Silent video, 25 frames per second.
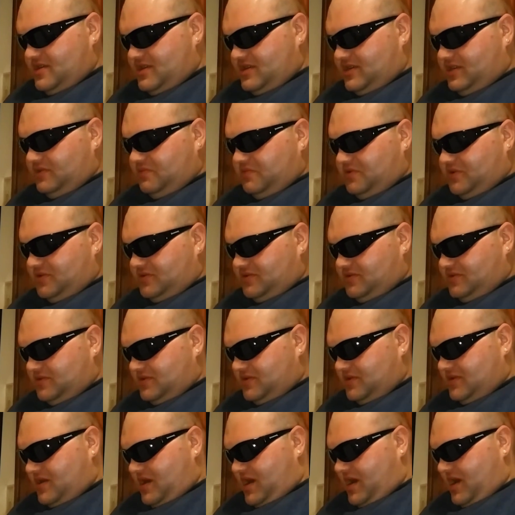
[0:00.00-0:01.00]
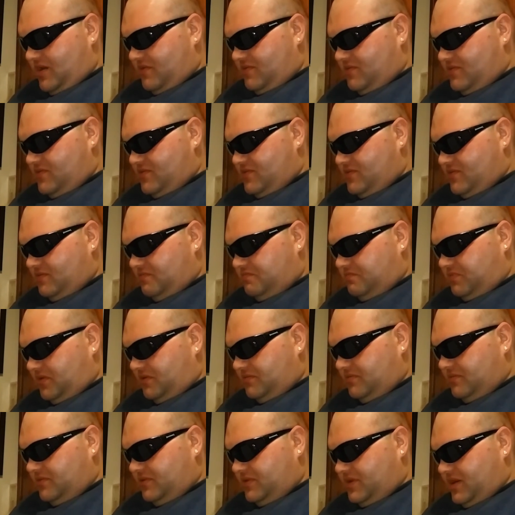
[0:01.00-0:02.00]
this one, I would
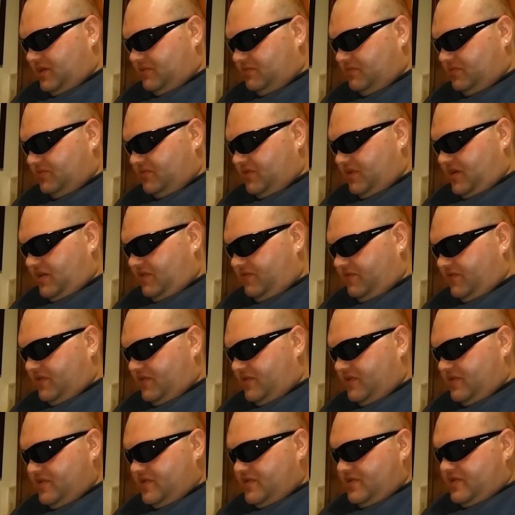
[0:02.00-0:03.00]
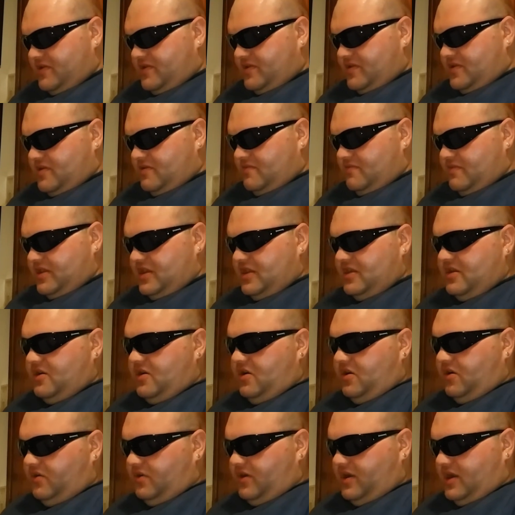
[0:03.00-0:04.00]
rather meet a
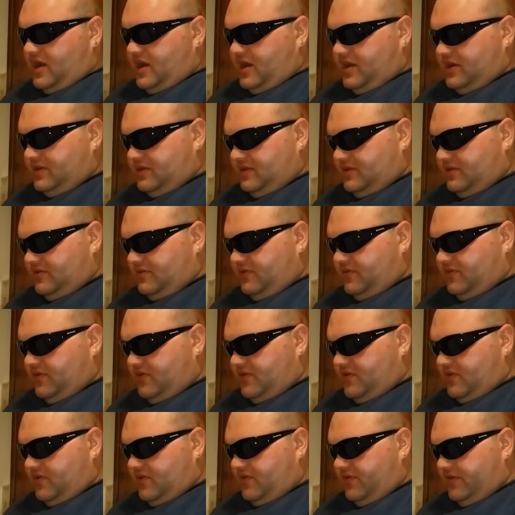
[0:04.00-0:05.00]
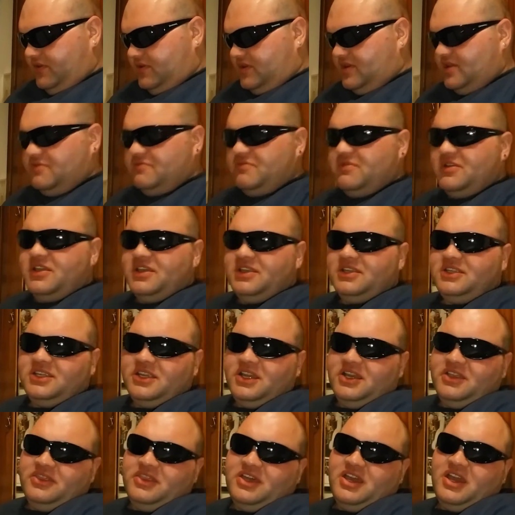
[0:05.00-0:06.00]
horror idol for 15
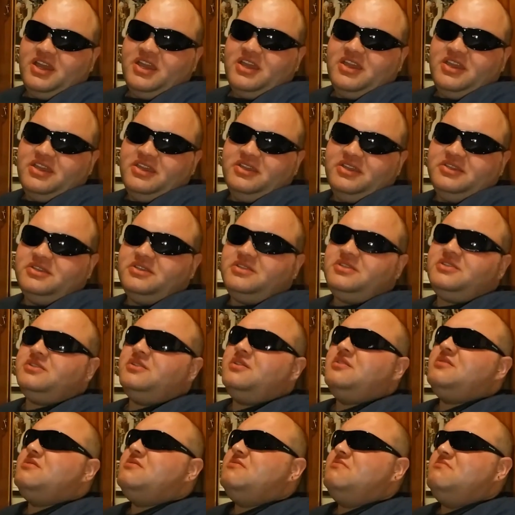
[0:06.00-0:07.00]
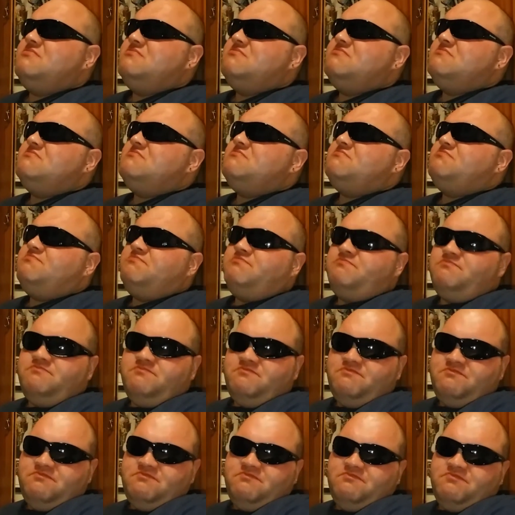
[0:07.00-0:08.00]
minutes, and that is
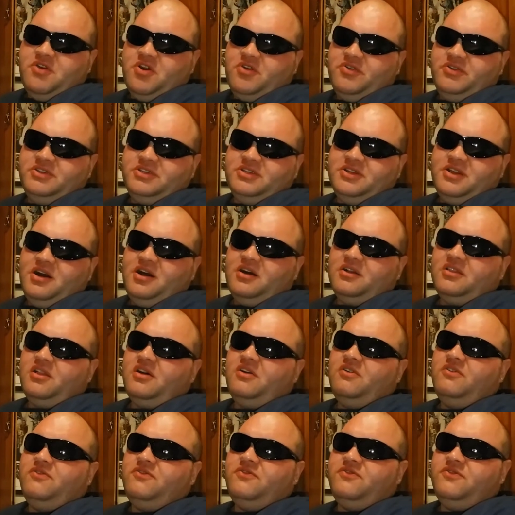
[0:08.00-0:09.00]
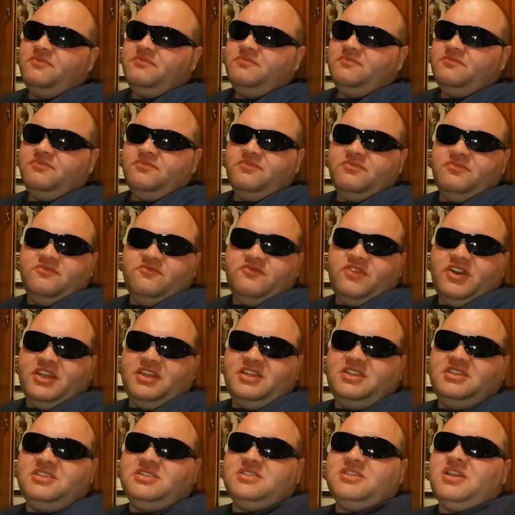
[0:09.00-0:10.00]
Boris Karloff.
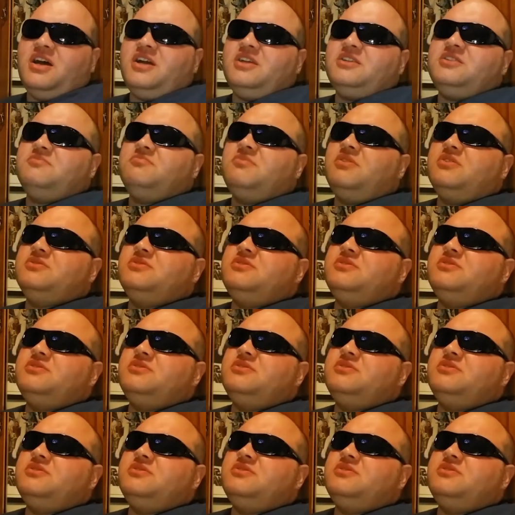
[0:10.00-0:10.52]
Frankenstein's